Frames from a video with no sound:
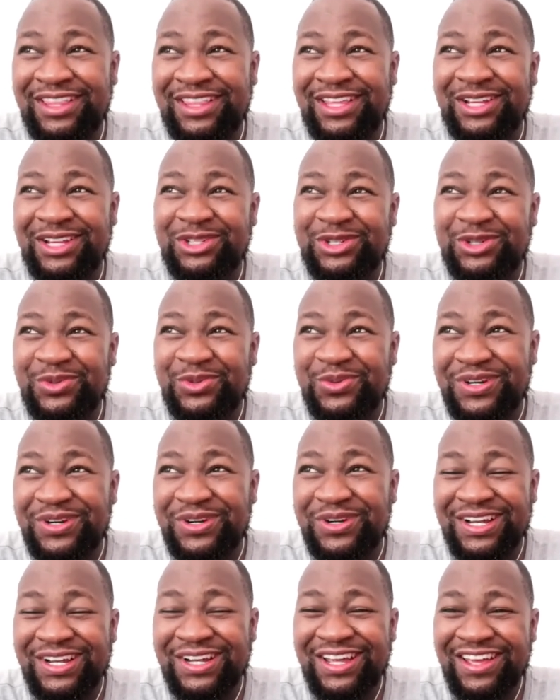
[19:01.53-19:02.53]
that you
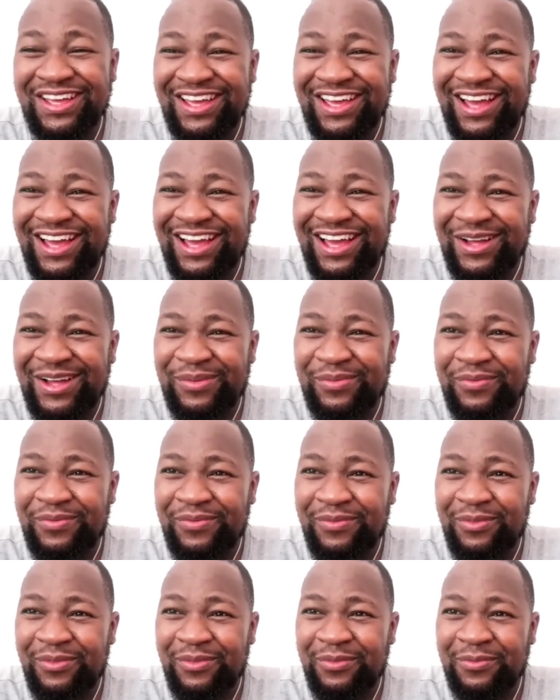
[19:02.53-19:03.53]
were
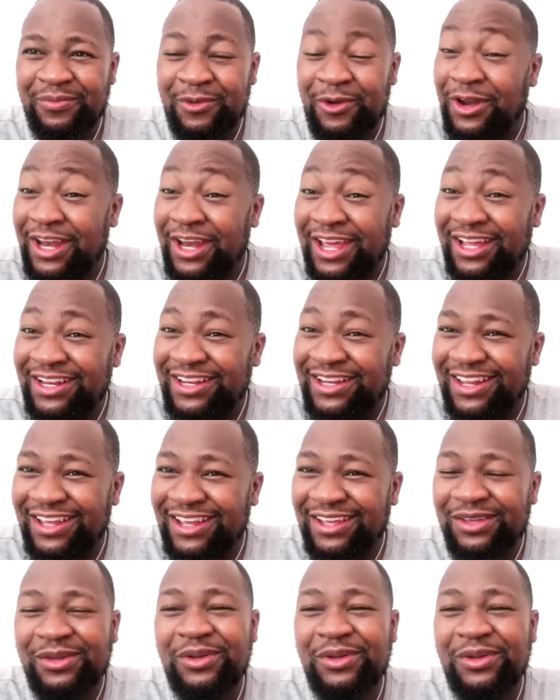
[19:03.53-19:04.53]

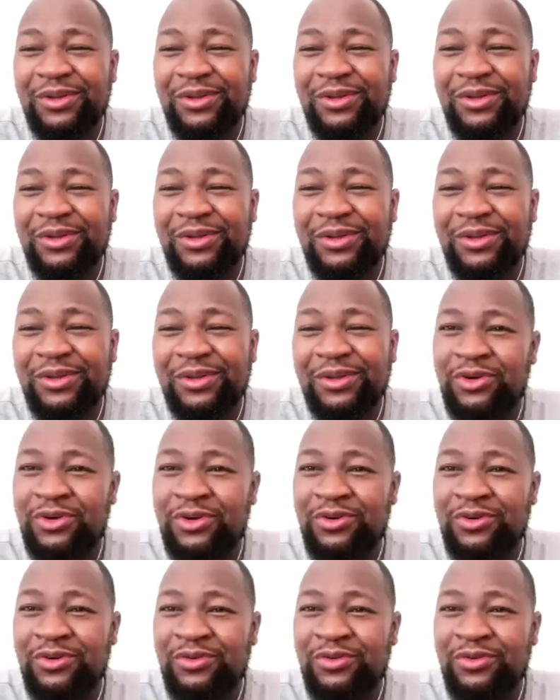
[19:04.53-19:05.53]
connecting with
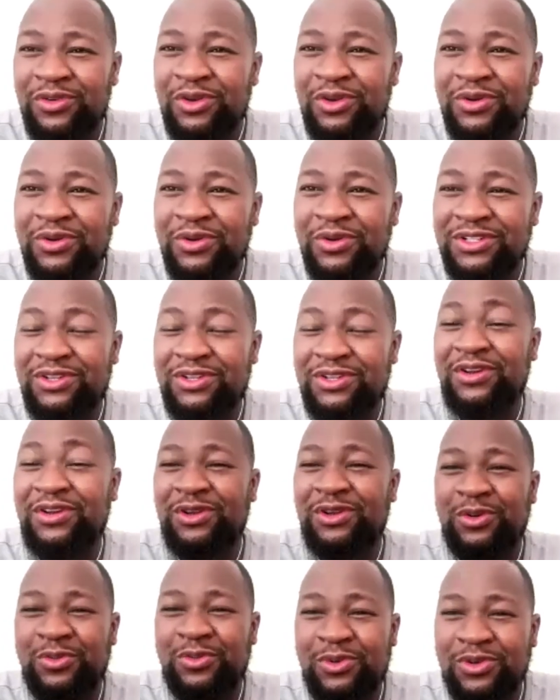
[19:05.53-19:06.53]
your viewers
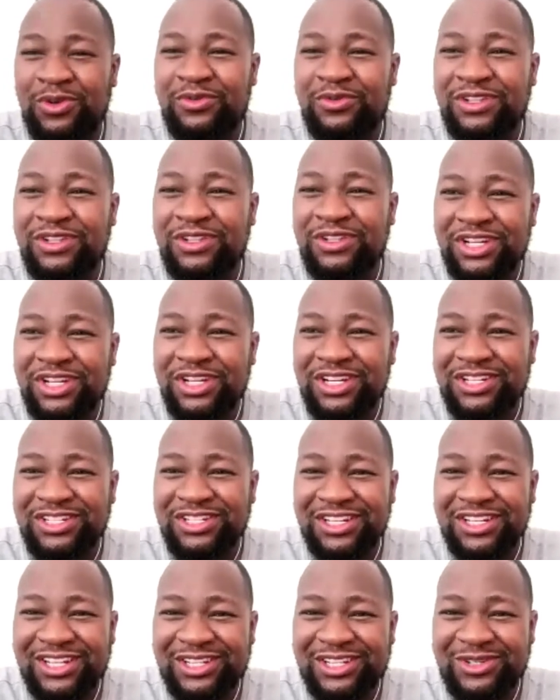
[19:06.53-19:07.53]
on your beautiful journey
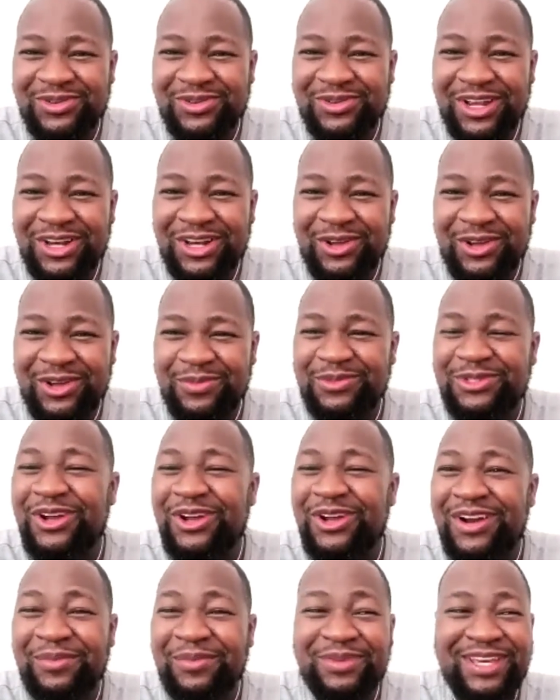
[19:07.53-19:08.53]
to get to radio. I'm
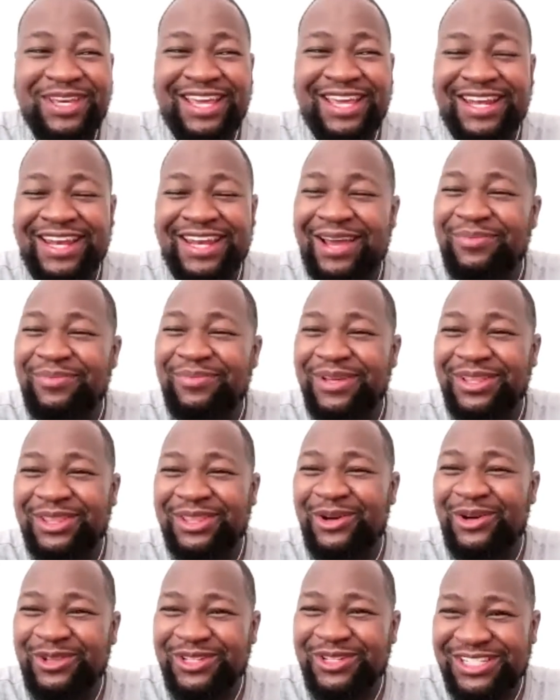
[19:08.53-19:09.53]
sorry, I'm kidnapping the
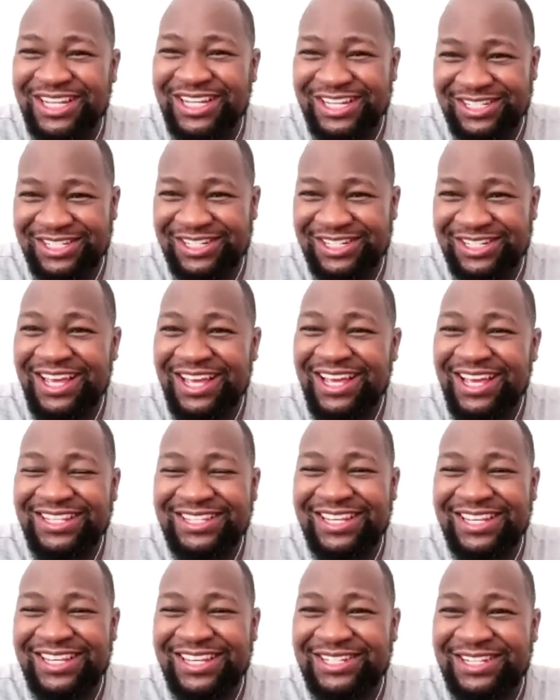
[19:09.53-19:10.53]
whole
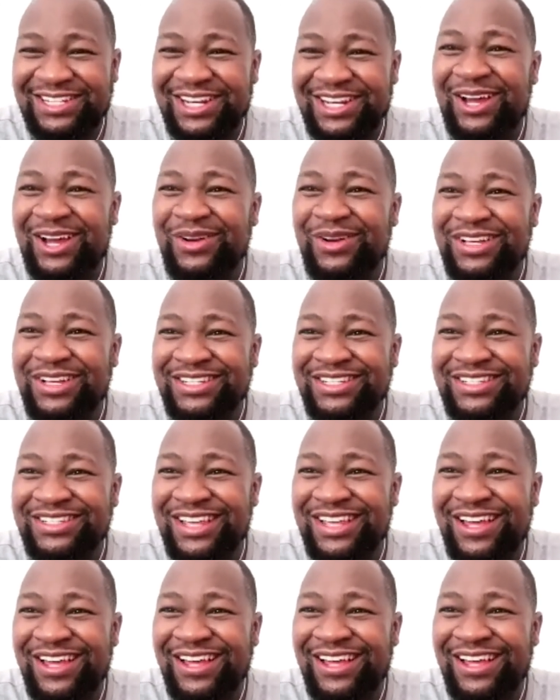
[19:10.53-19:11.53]
section now. Is
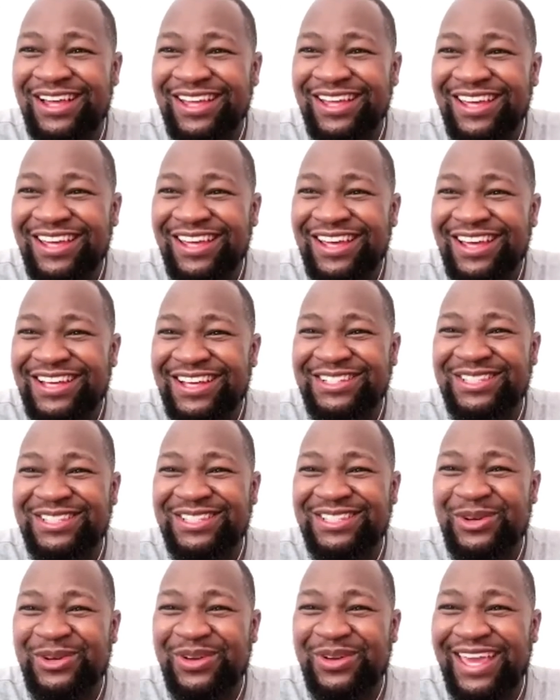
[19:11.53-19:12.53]

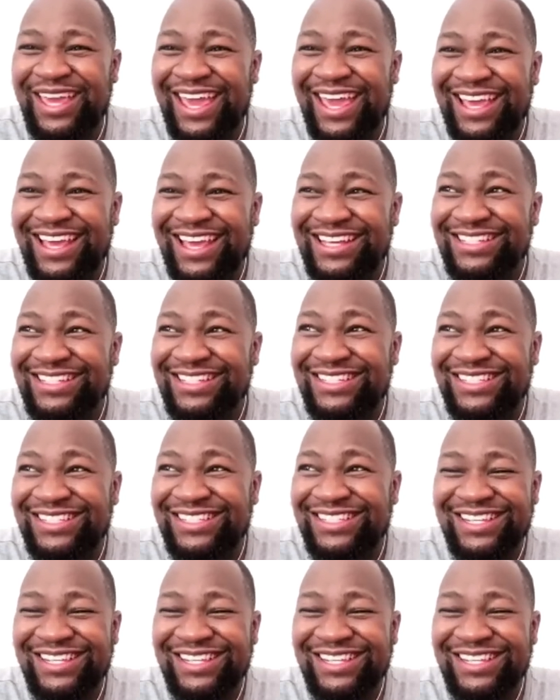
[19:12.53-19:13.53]
this okay?
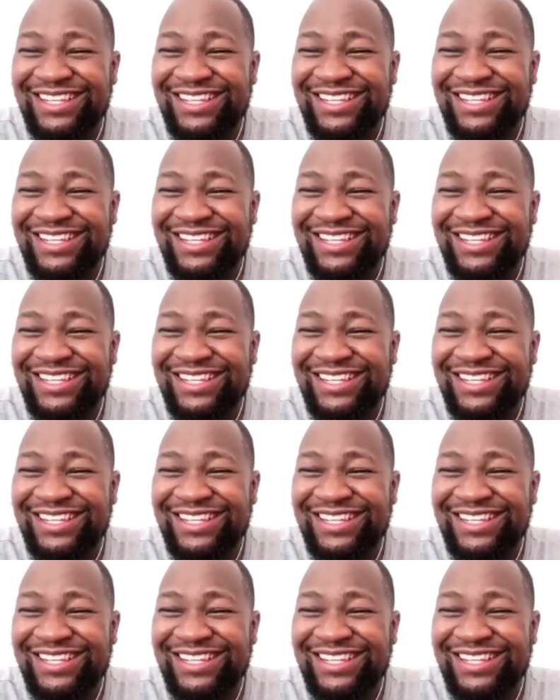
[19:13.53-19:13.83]
Are we live?